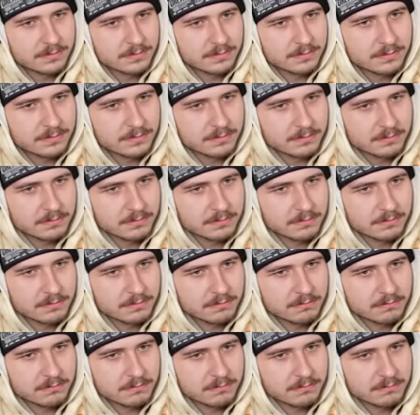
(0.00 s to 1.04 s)

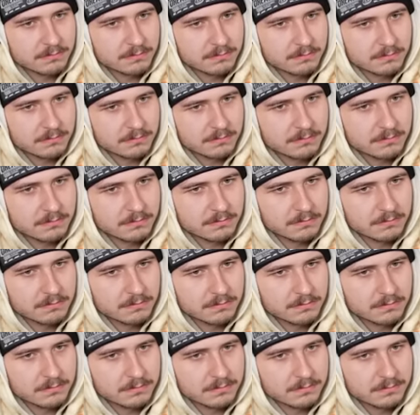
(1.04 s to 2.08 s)

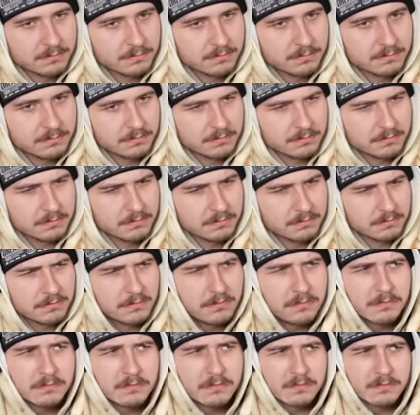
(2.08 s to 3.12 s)

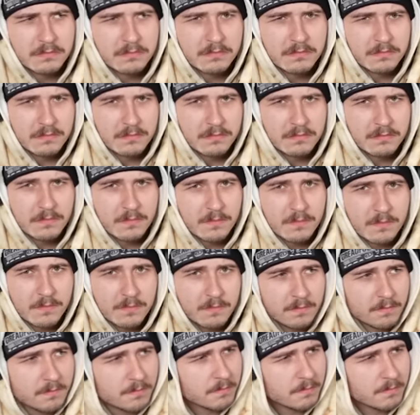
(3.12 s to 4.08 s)
(silent)